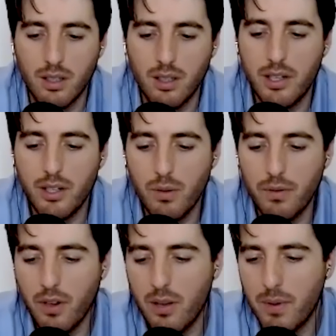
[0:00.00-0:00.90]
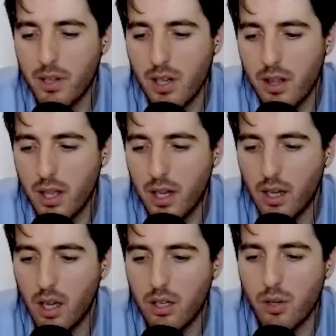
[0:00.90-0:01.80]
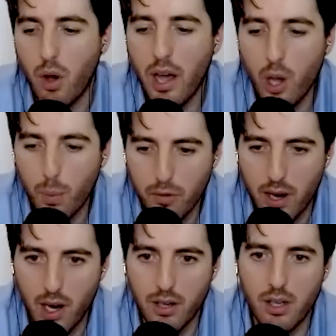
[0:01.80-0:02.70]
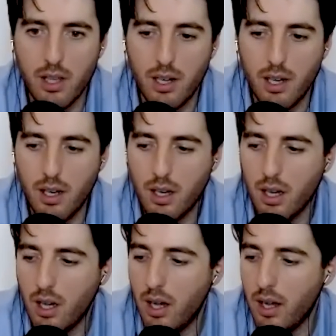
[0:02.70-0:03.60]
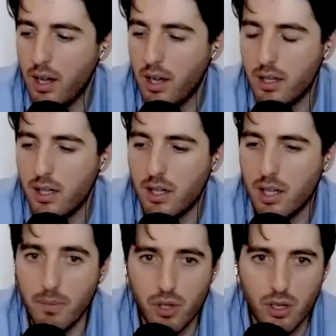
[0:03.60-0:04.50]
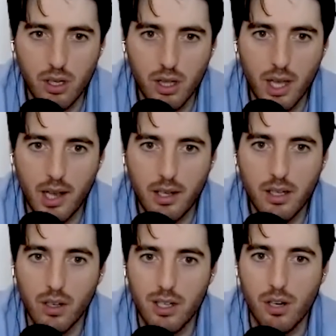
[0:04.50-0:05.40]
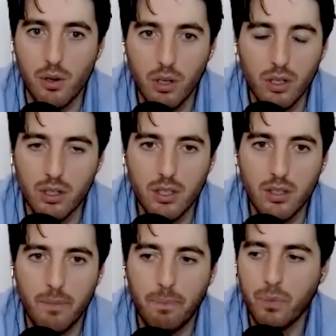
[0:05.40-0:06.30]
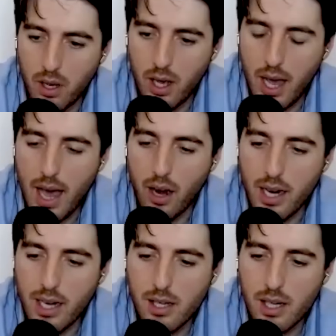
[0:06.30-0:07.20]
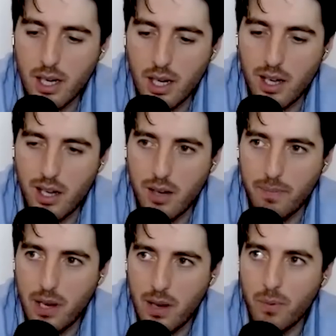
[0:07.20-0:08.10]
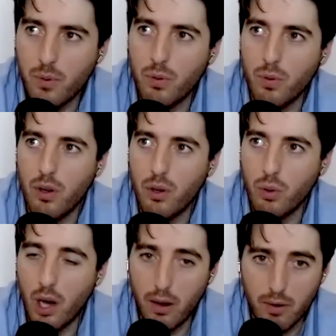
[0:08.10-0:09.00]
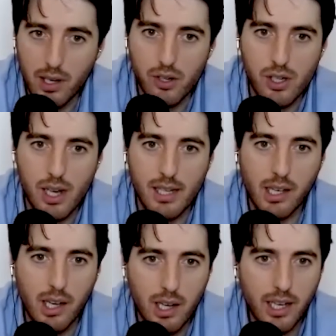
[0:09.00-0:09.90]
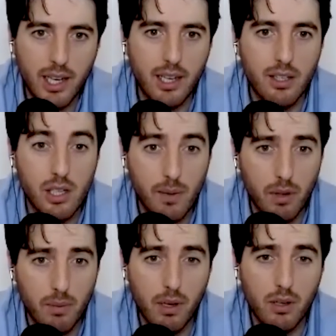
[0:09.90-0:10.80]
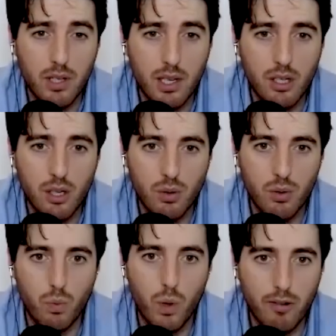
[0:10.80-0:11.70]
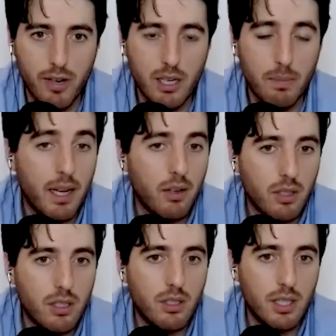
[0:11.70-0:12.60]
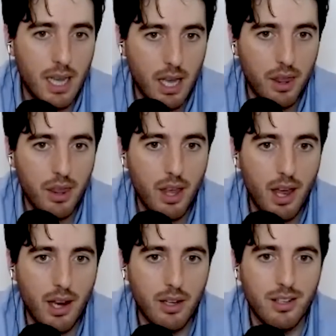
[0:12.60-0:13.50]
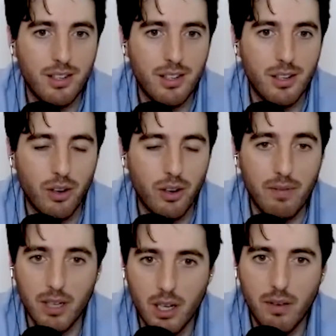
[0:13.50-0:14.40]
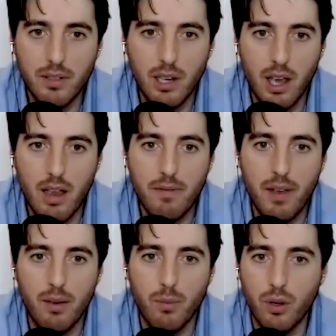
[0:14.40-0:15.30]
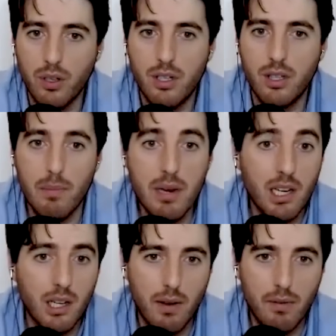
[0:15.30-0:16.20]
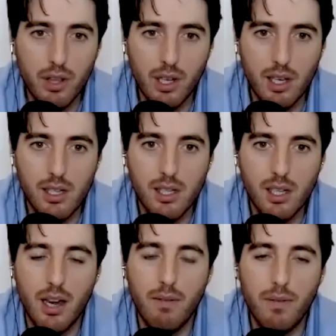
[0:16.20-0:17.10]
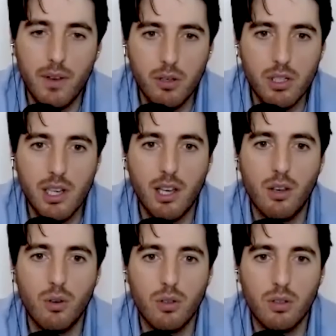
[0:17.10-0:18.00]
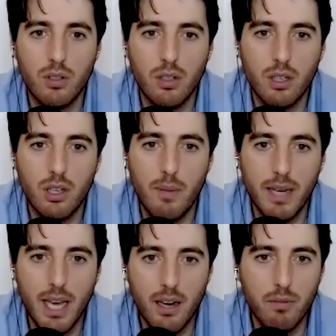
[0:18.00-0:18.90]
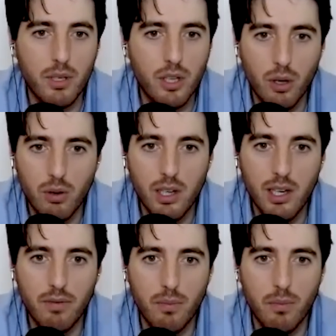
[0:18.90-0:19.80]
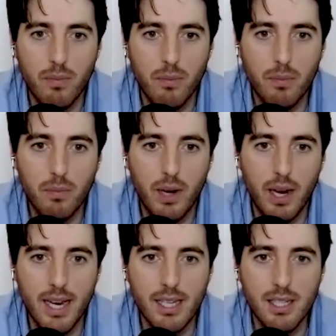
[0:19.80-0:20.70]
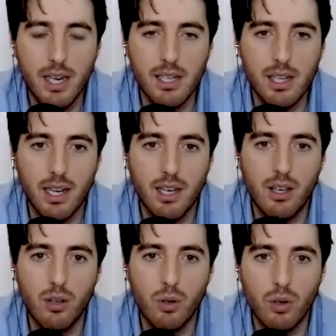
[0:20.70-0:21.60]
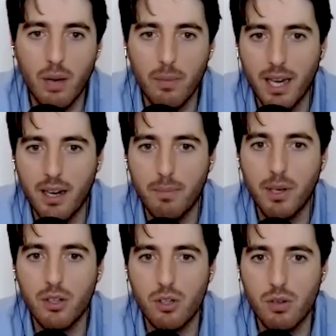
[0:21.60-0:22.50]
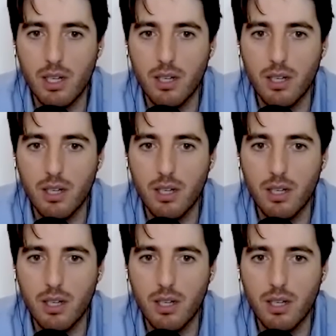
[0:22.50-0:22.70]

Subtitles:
It's so funny because I think, so I operate under the assumption that there's no God. And I see people who are religious as clinging to something because they're so worried about death and not having an afterlife and what the meaning of everything is. And it feels like you're coming at it from a totally different place. And it's like you're coming at it because you need